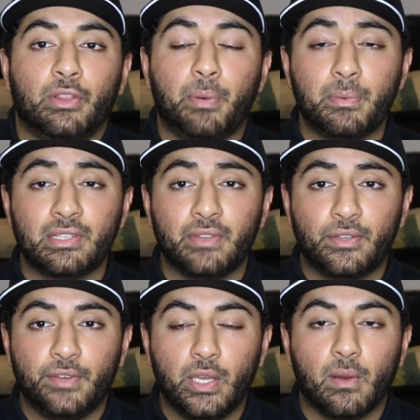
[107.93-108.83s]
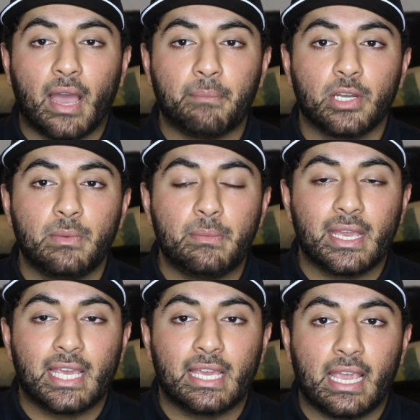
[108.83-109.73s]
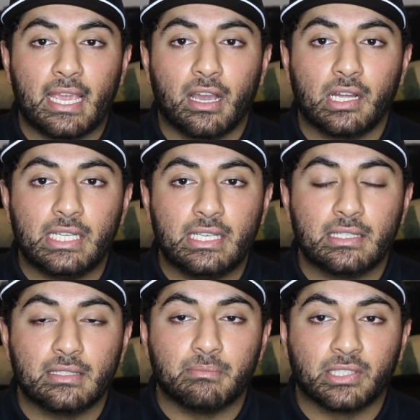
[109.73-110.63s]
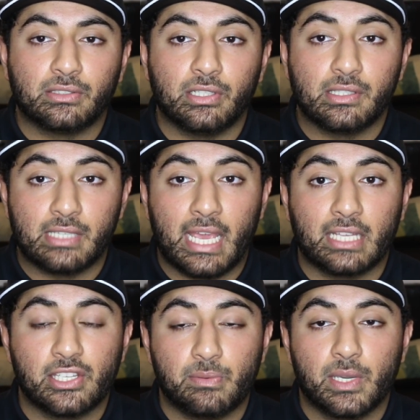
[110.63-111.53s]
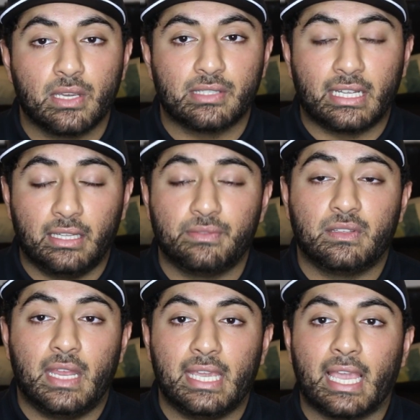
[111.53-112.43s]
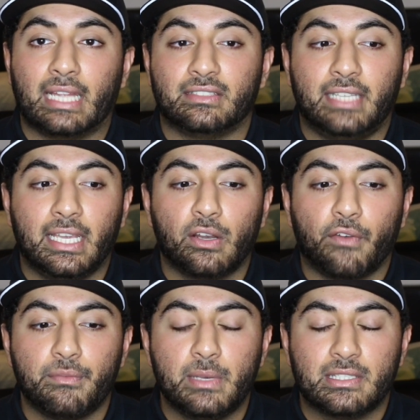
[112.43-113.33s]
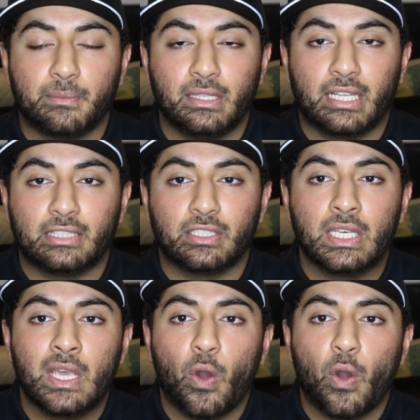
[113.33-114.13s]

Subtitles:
For the purpose of this video, I'm going to be making a honey mustard steak just because I love steak, and steak can often be something that's